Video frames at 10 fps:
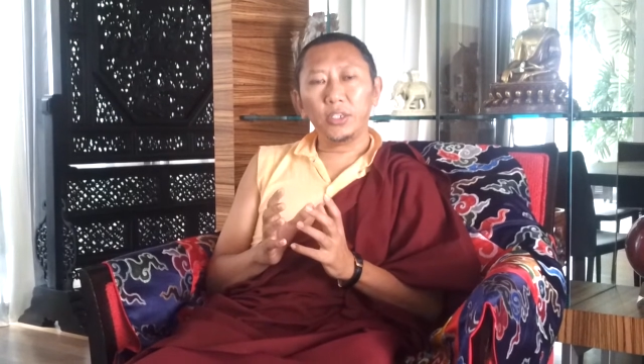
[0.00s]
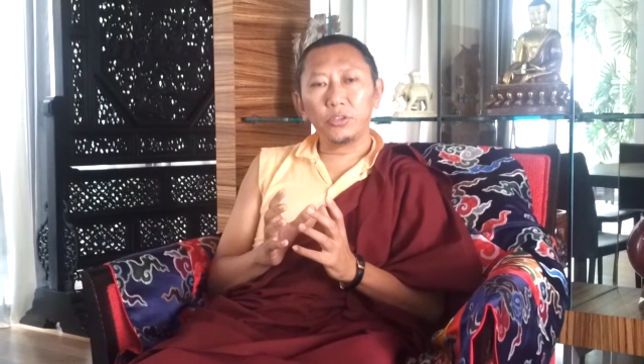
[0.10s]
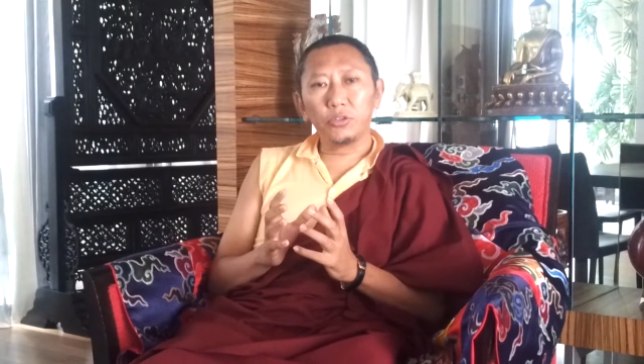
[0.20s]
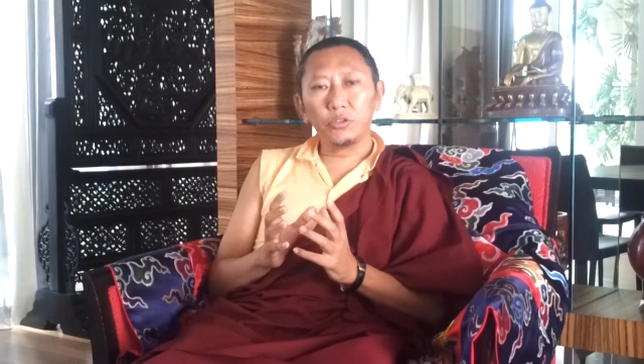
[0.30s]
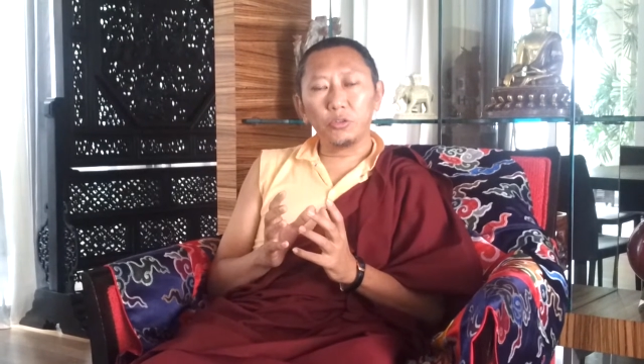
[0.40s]
to
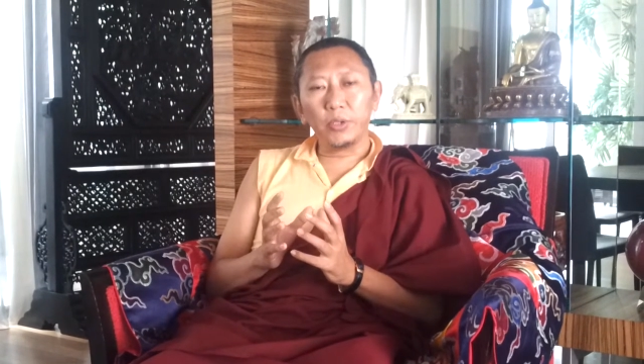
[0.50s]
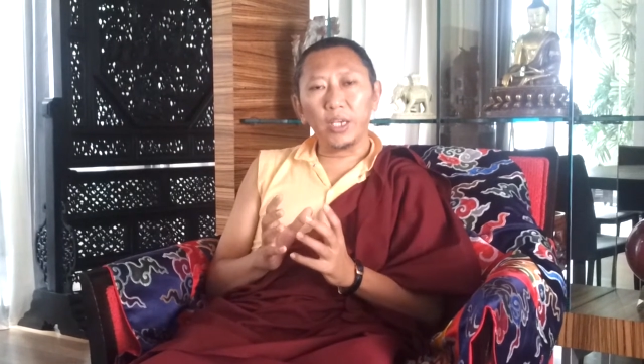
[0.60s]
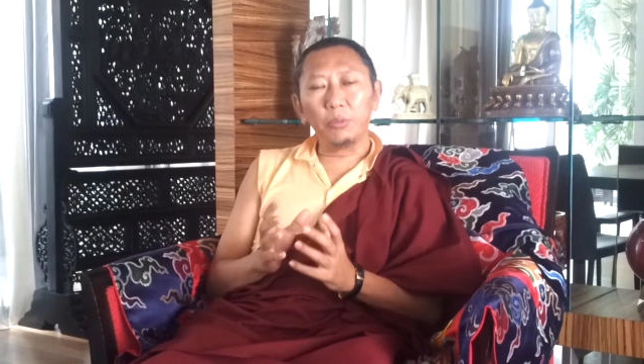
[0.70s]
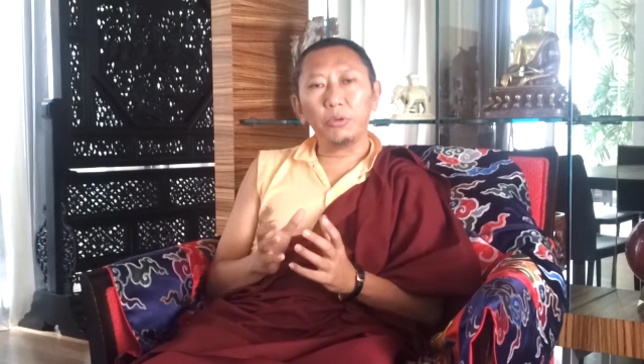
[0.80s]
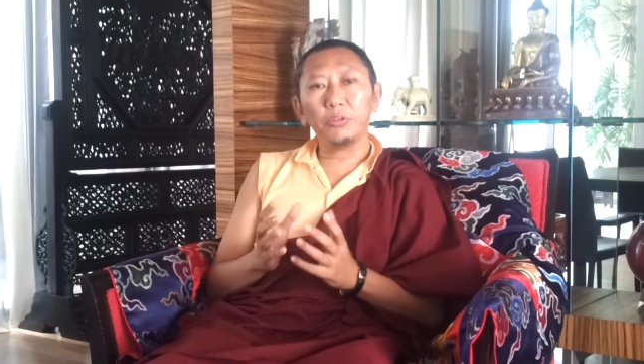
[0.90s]
be able
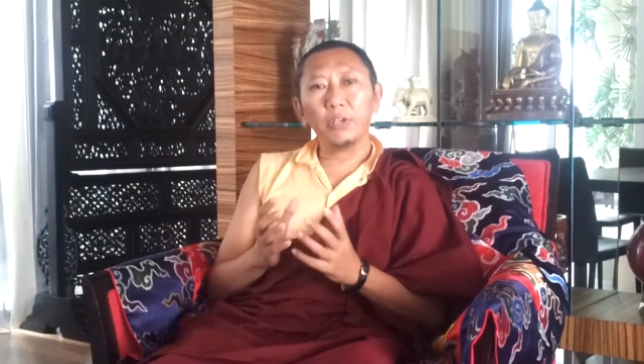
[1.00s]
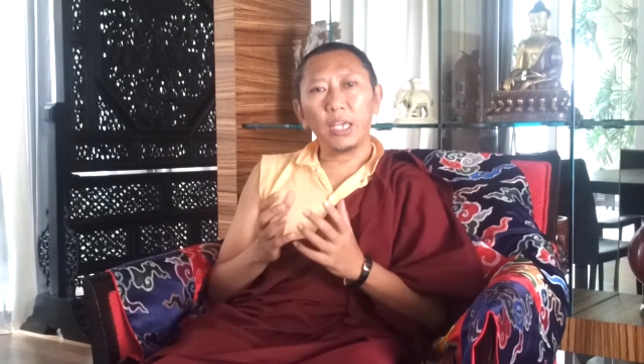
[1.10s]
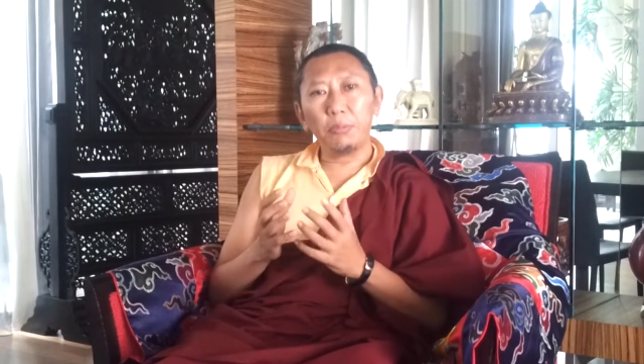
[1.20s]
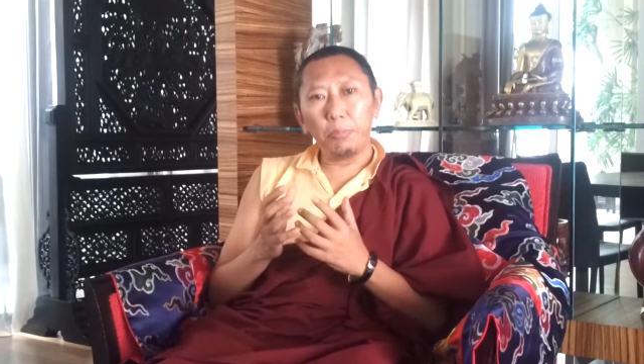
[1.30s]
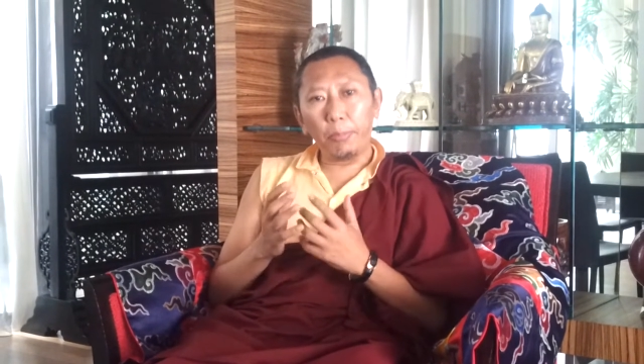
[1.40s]
to
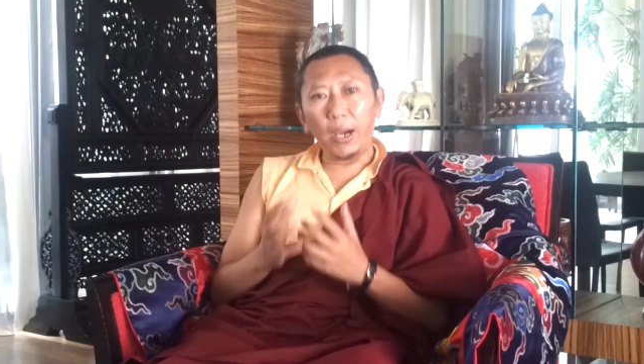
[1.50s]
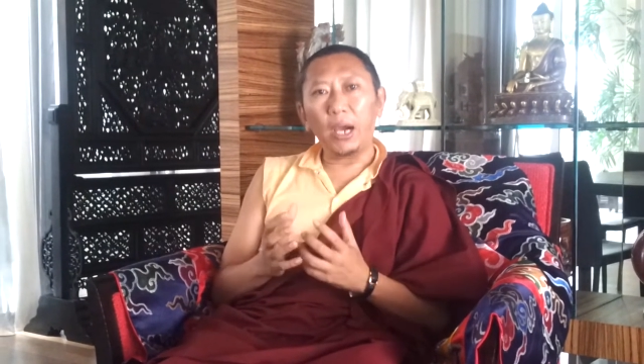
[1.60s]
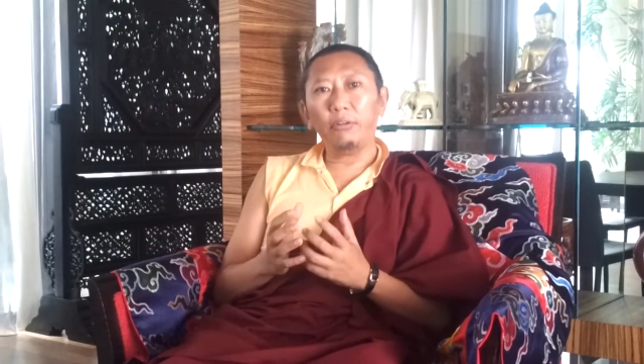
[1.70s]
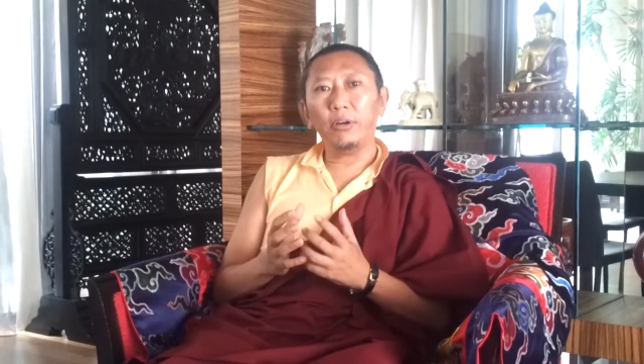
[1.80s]
empower